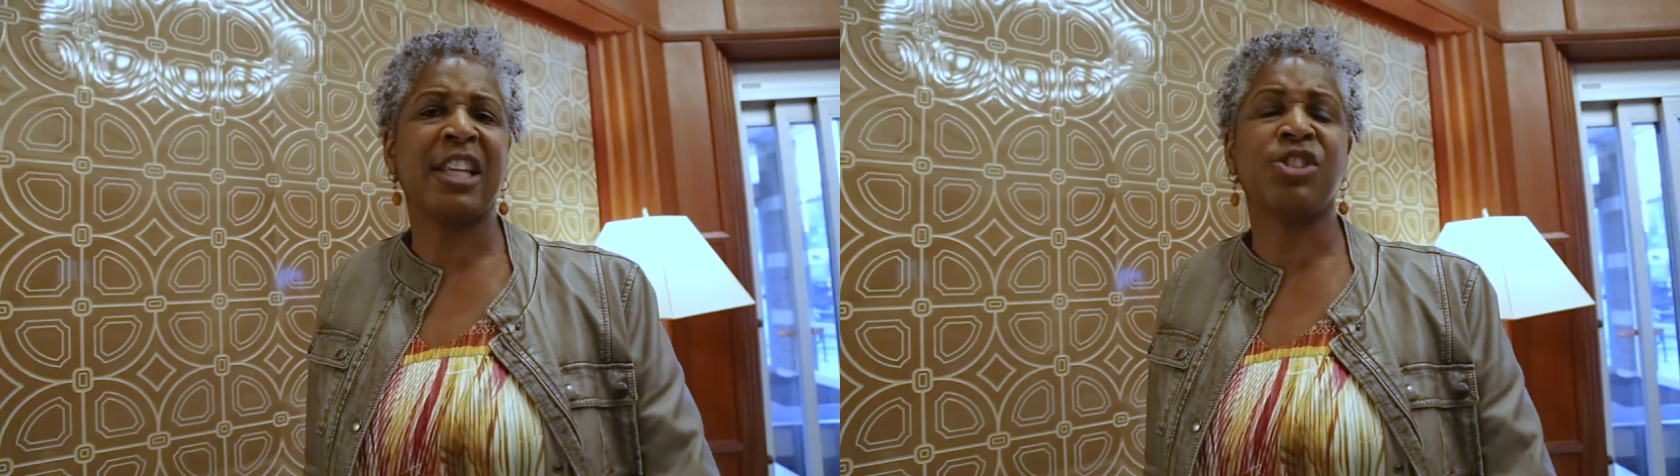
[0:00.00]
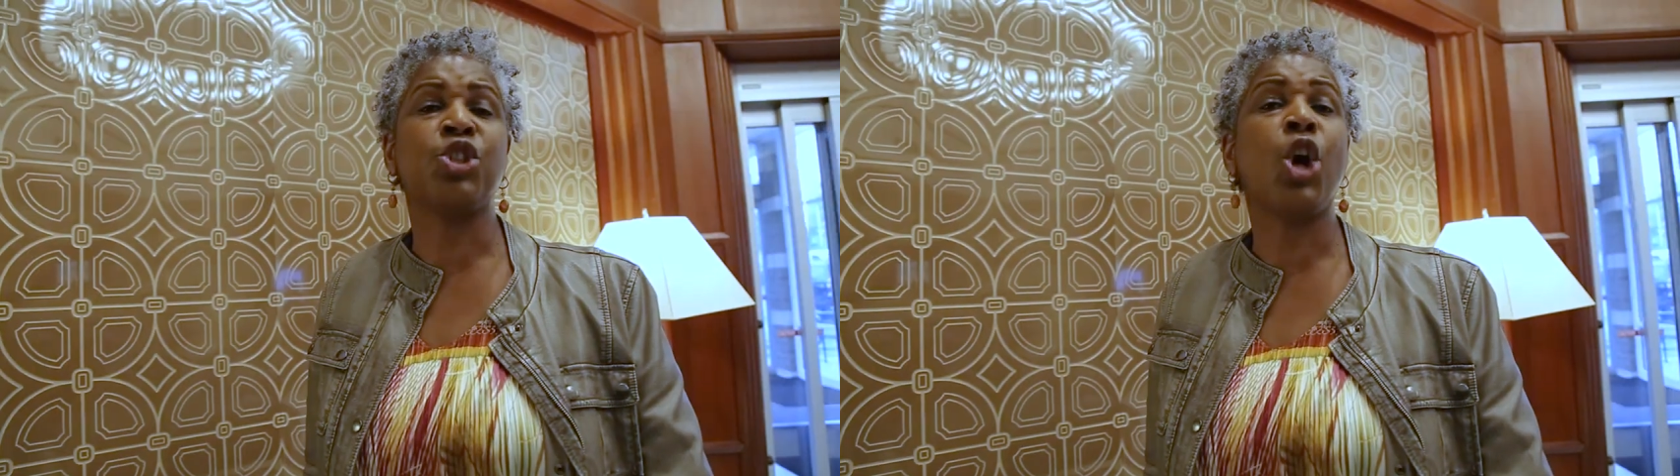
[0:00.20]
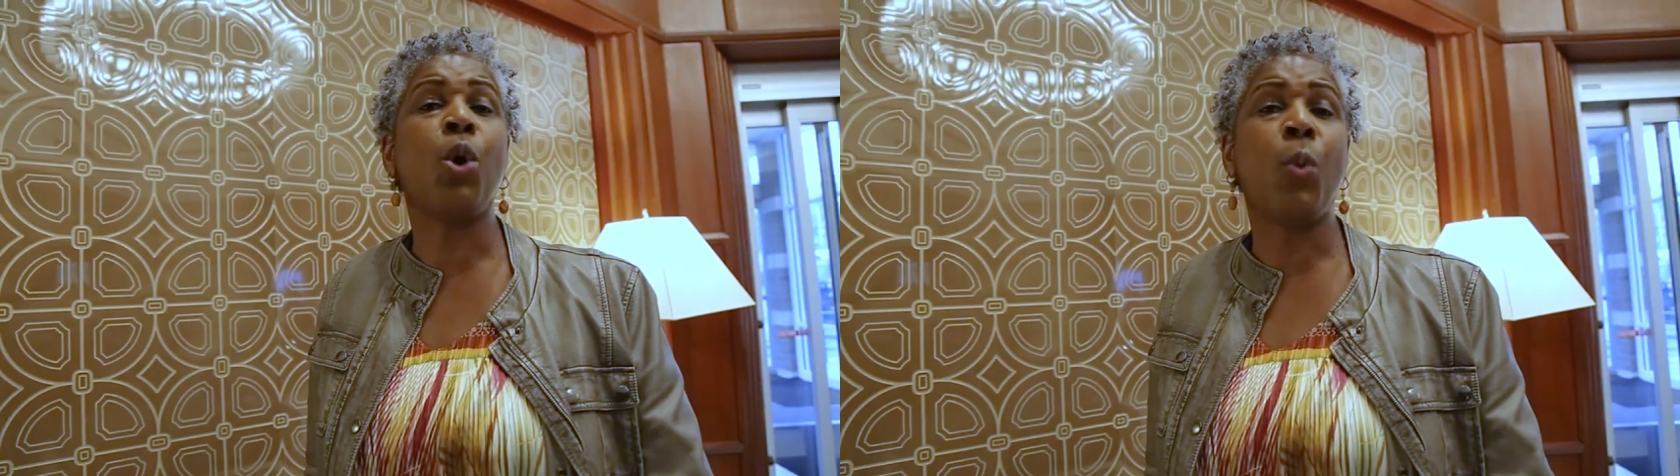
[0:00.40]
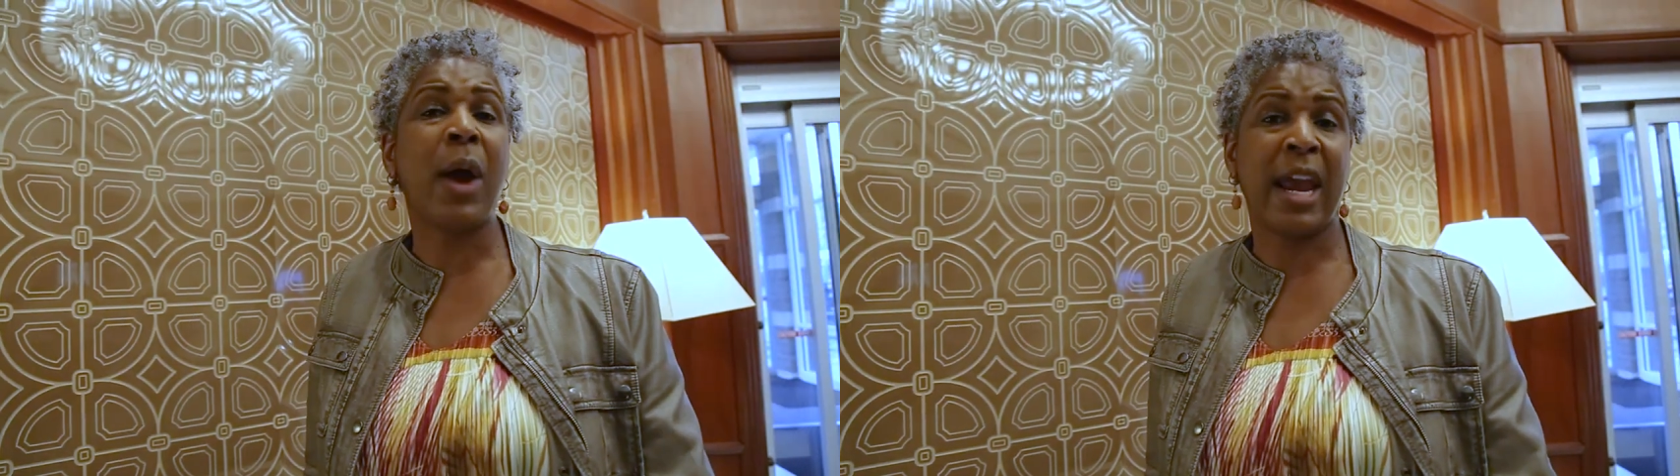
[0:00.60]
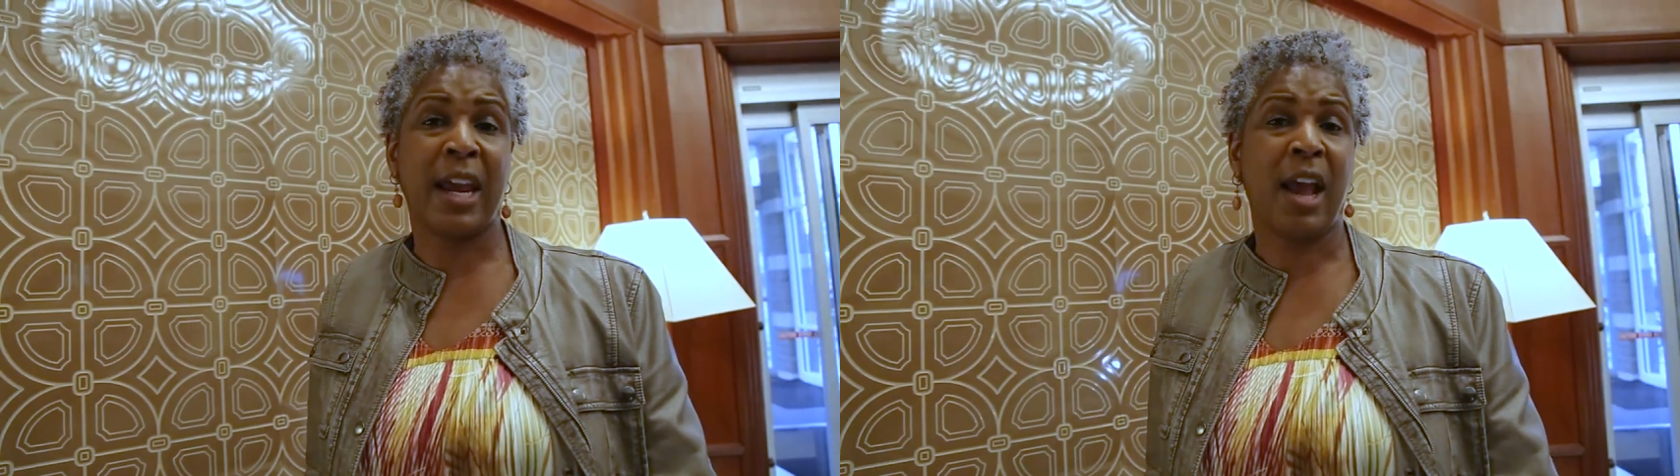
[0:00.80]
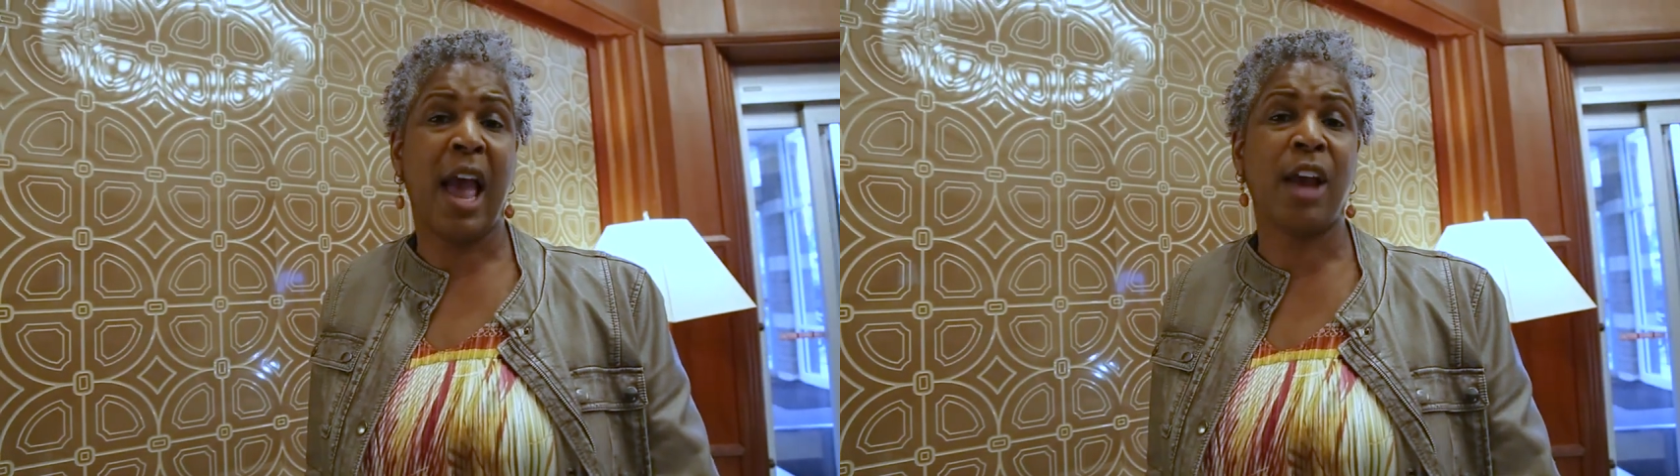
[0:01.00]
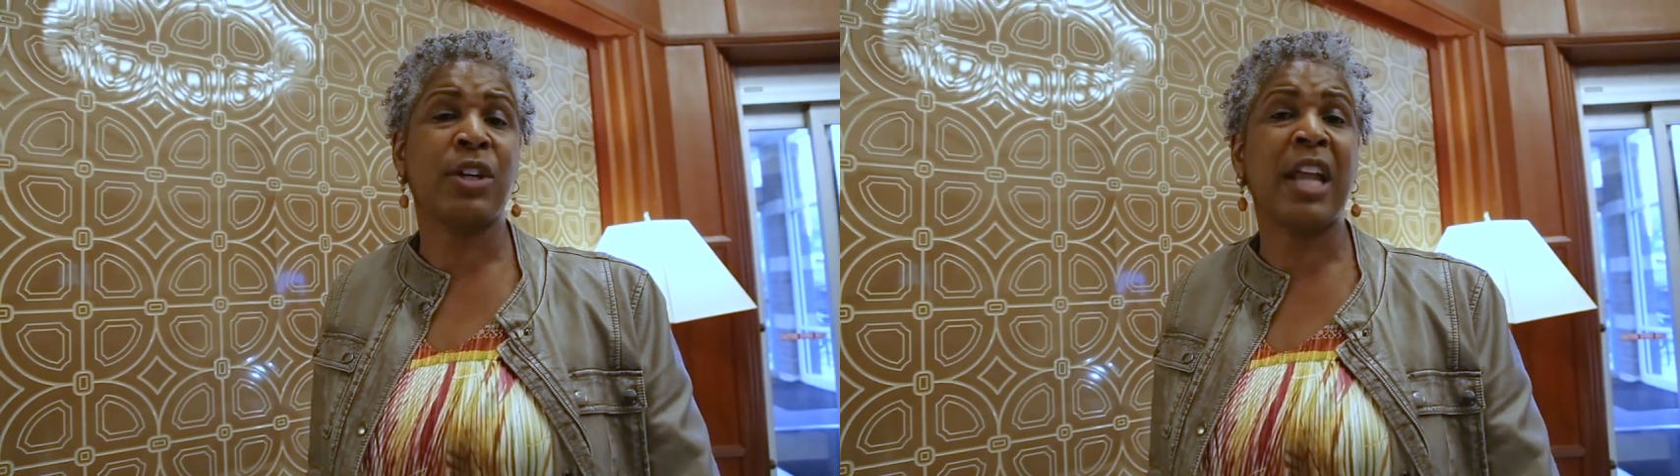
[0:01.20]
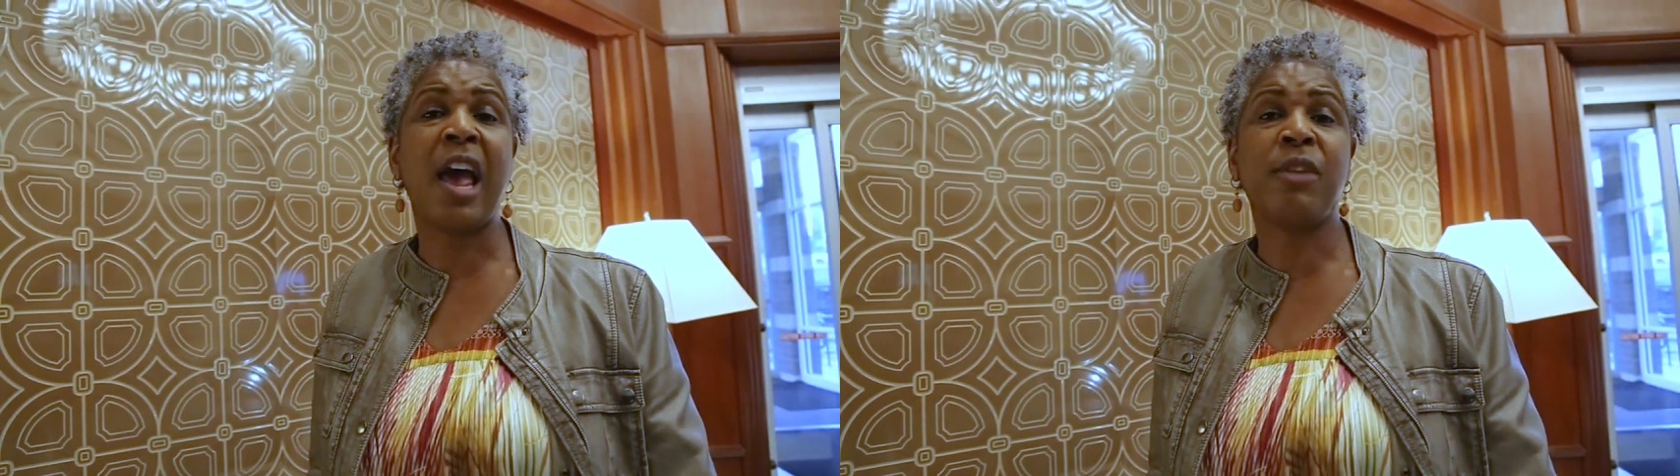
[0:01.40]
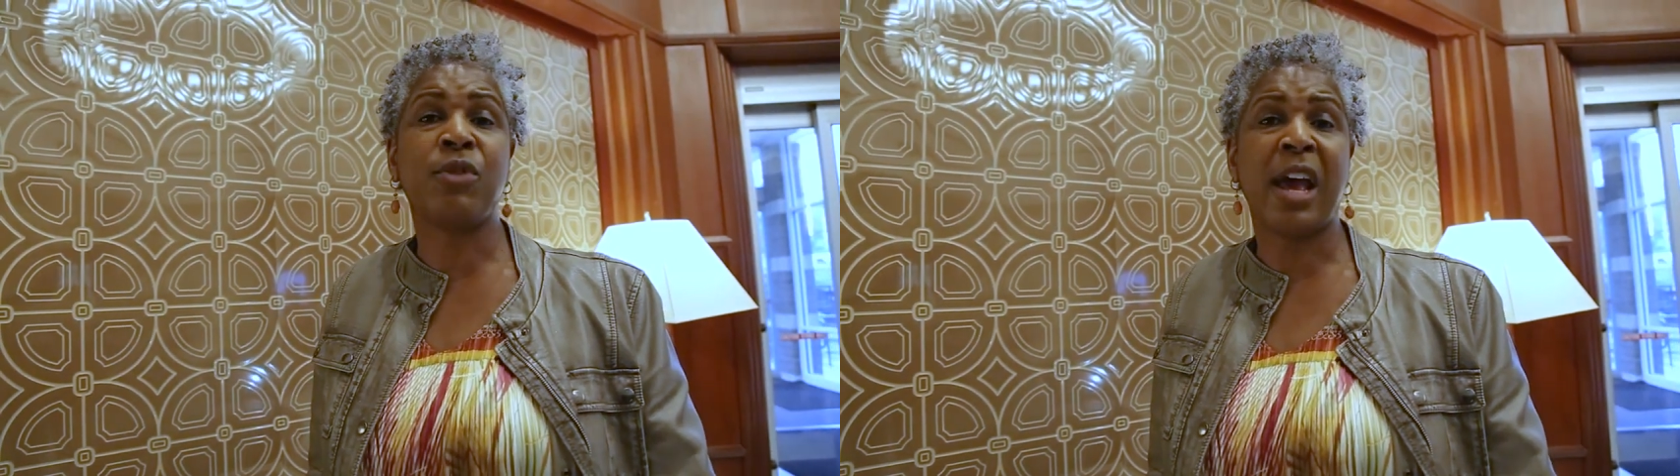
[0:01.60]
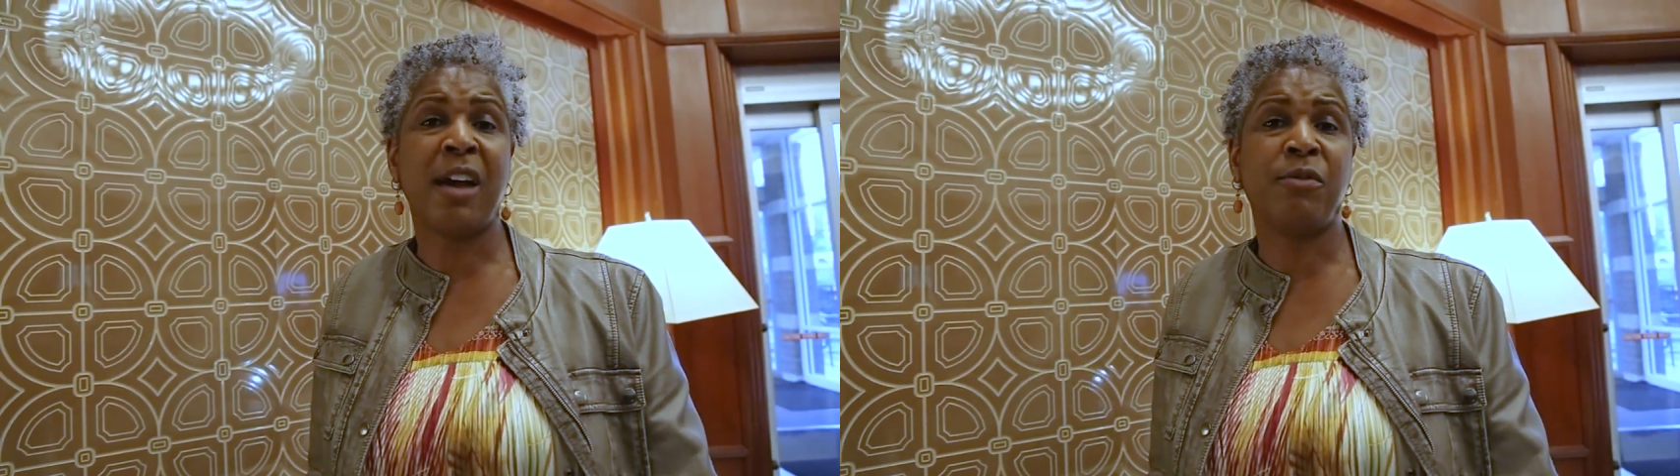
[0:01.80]
There's no way I could
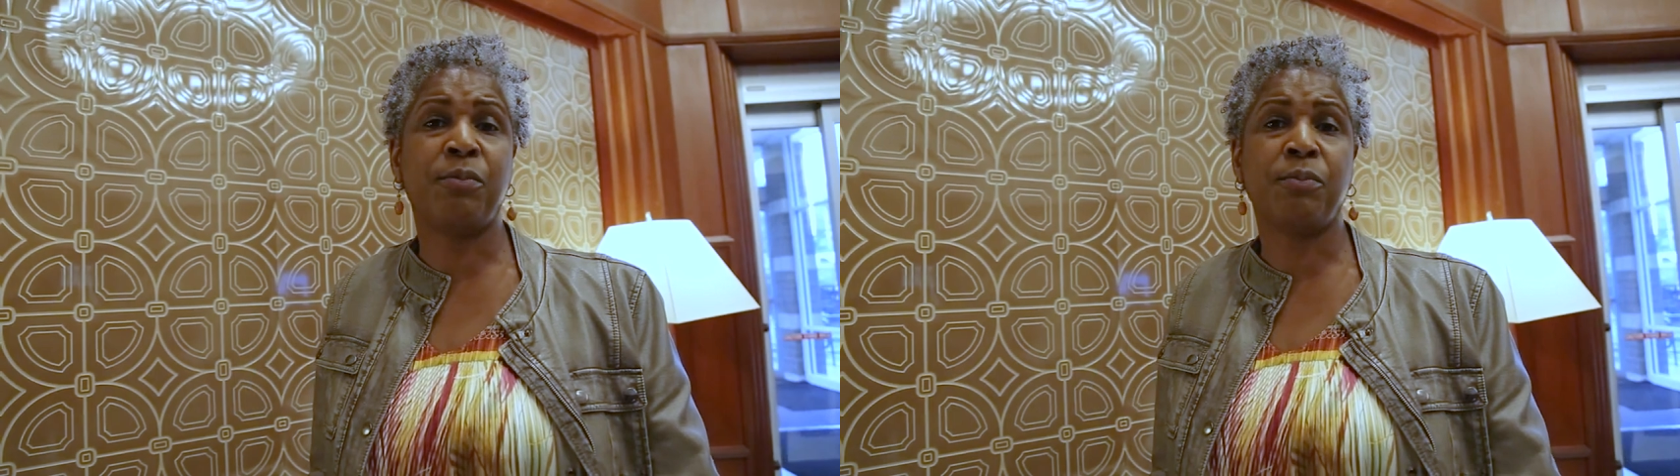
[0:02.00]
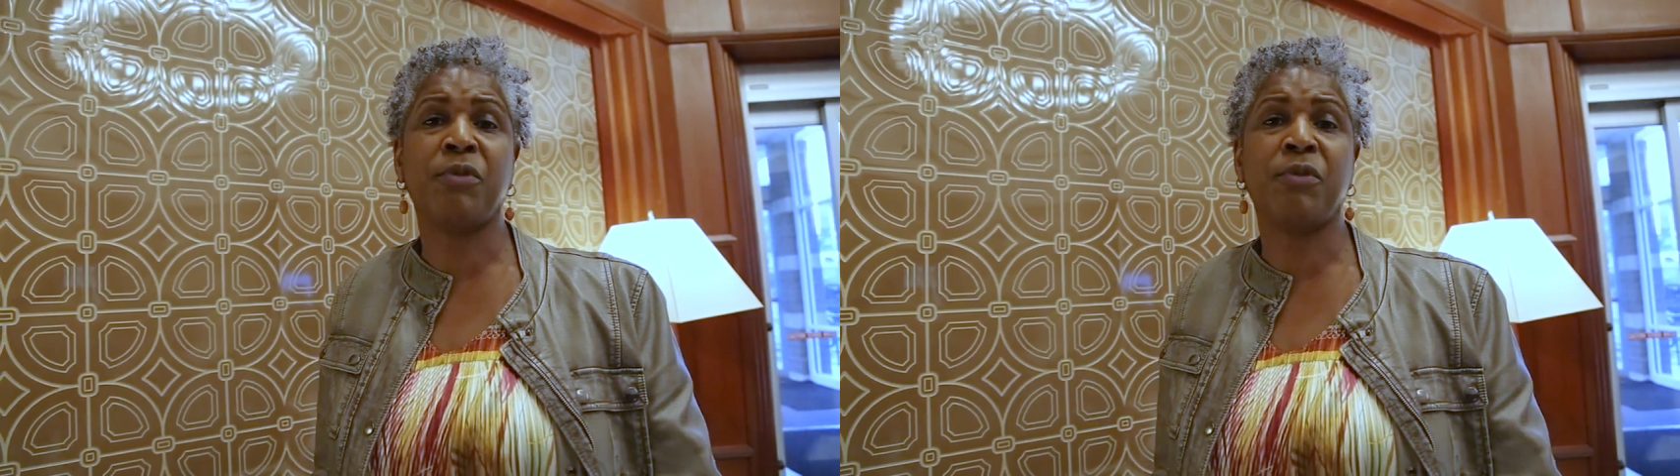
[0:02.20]
ever have